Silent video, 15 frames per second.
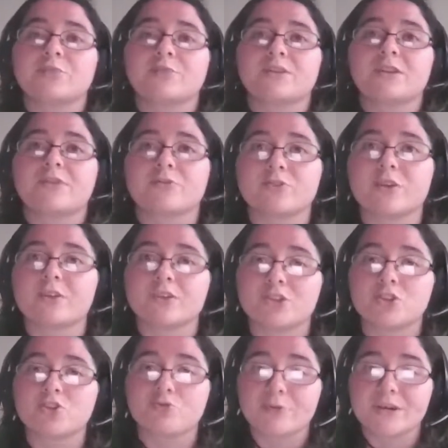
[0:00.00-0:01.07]
but then there's all
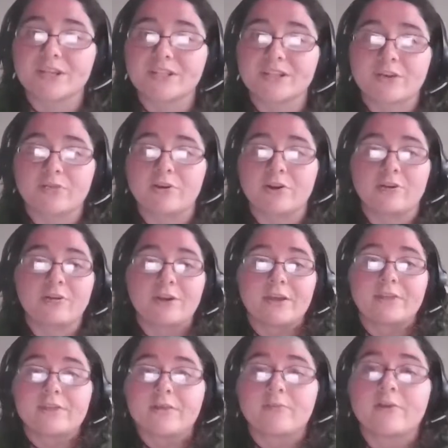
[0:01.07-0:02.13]
these trees that are
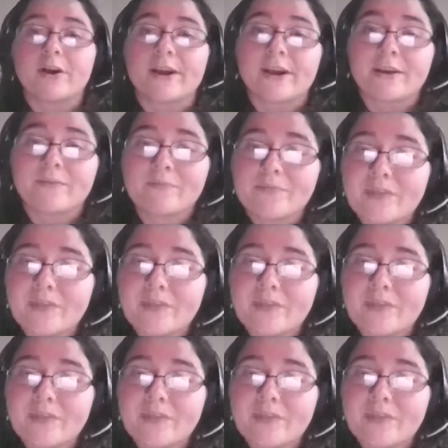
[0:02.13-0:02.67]
underneath them, right?